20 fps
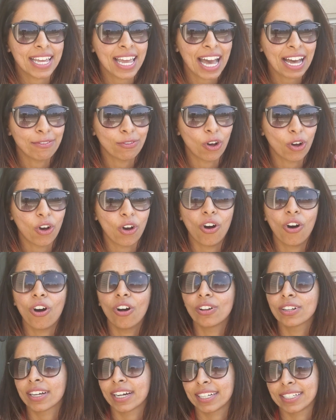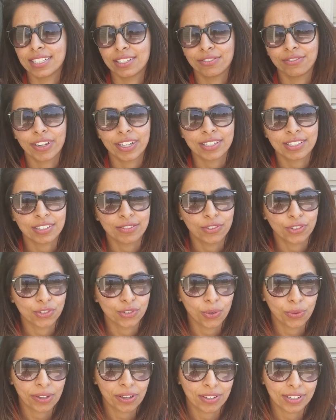They have all kinds of
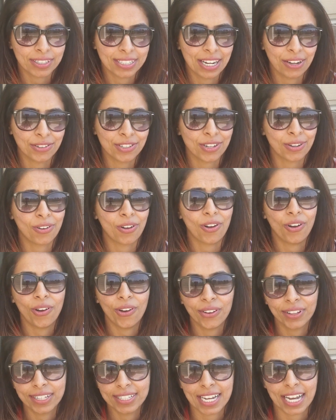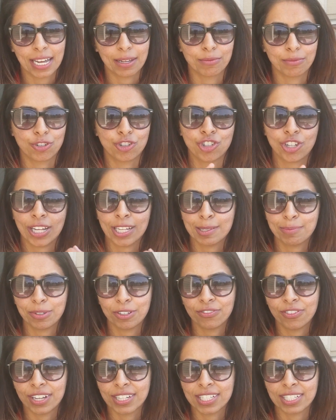festivals going on in downtown all the time.
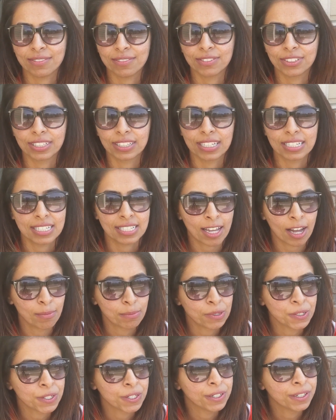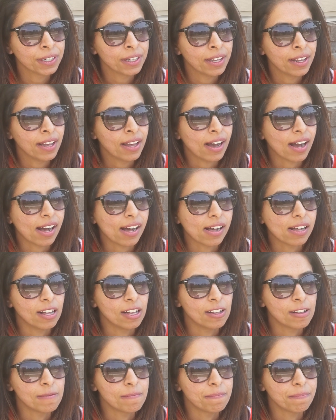Shakespeare Festival in the summer.
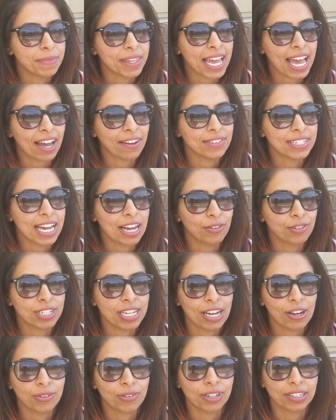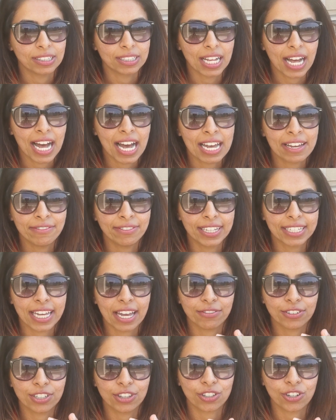They have Downtown Alive like
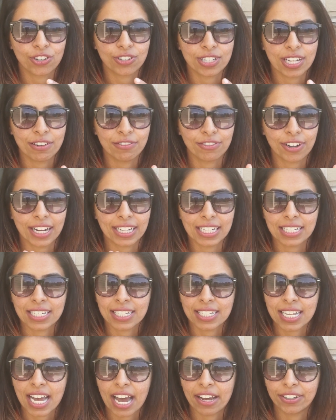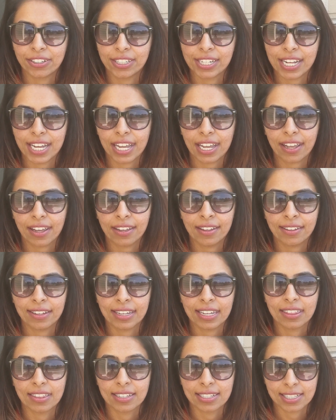every Thursday, Friday, Saturday
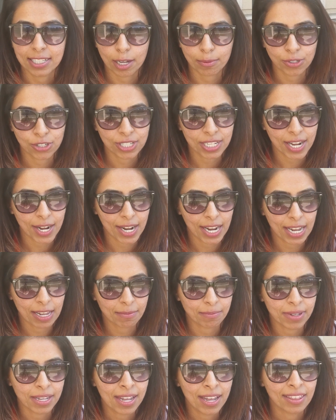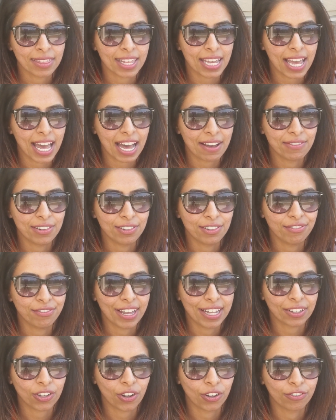in the summertime. They have an
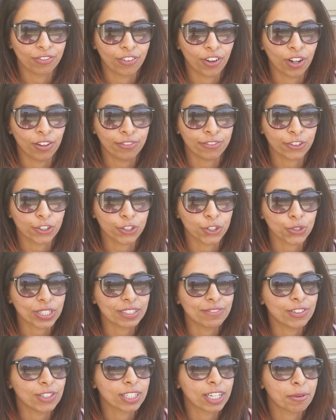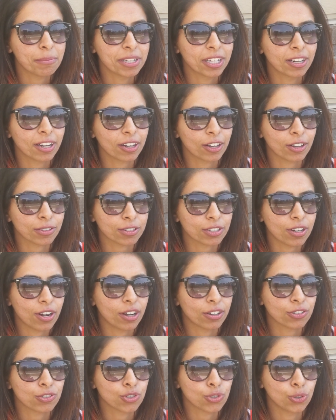event called Fall for Greenville coming in
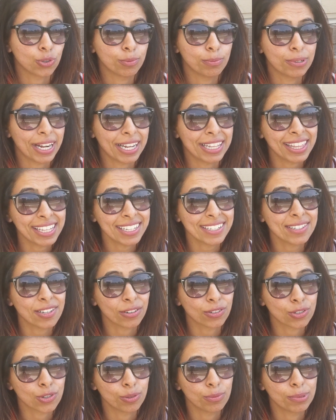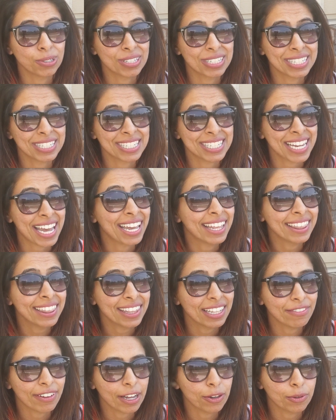October. I think it's October
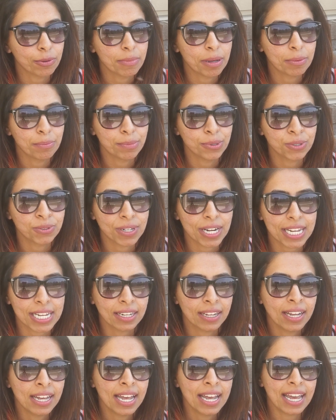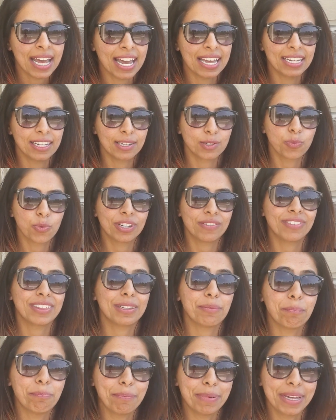10th if I remember right, and it is one of
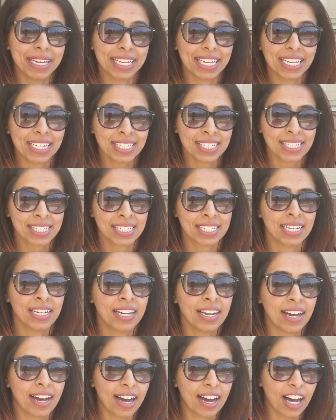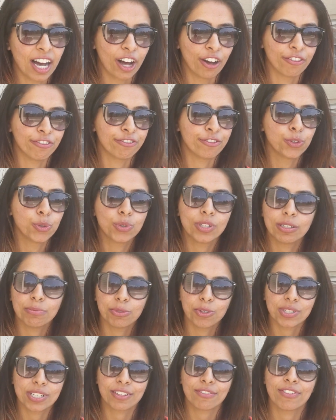the biggest food
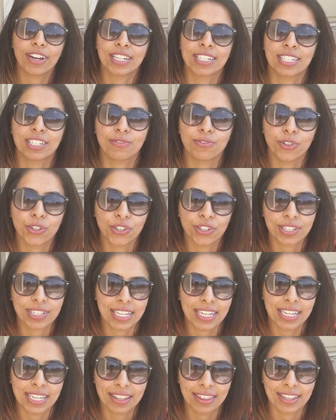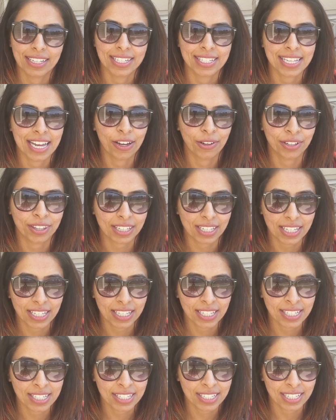and music festivals in the
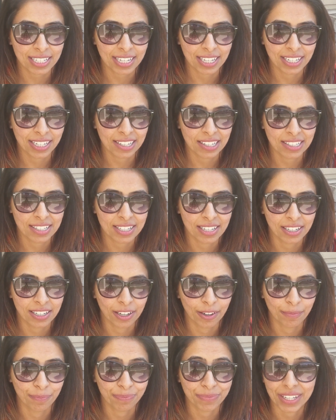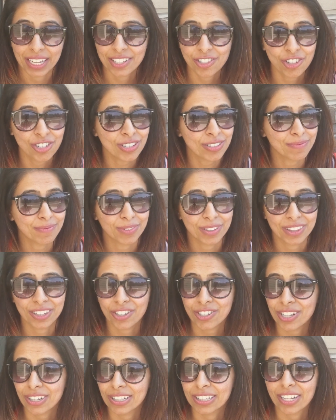Southeast. It is, it's just,
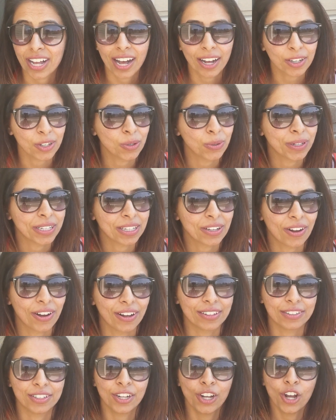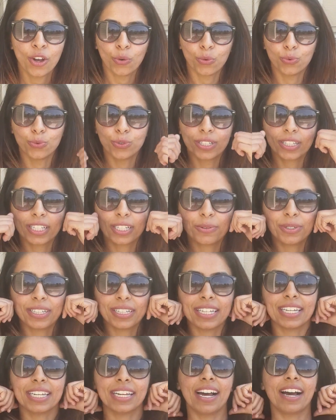there's a lot going on. Really,
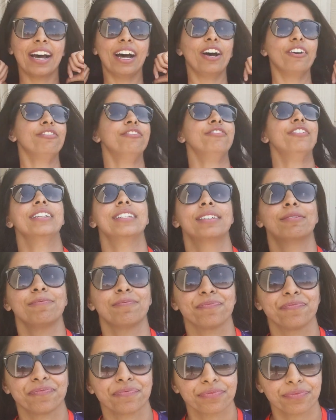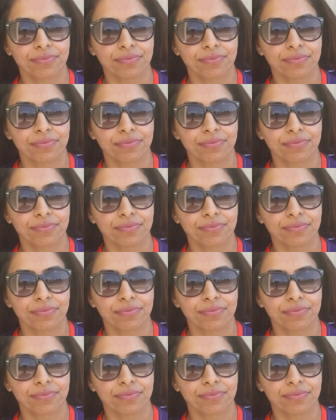really fun